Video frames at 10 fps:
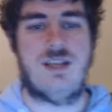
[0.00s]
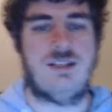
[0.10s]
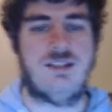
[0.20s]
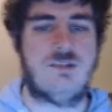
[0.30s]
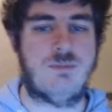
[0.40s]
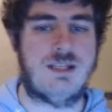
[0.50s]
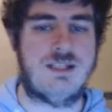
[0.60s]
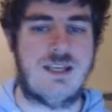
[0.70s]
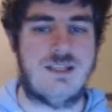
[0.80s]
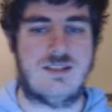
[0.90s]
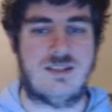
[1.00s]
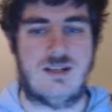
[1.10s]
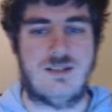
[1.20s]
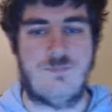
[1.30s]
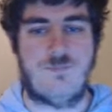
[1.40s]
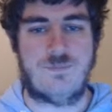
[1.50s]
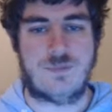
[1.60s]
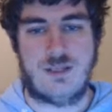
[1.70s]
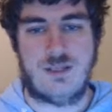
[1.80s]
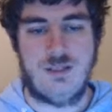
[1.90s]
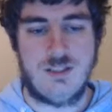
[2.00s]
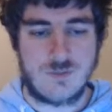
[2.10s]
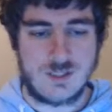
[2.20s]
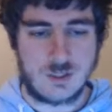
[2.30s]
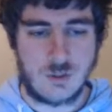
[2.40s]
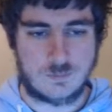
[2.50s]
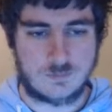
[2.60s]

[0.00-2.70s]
and displayed inside. It's really cool.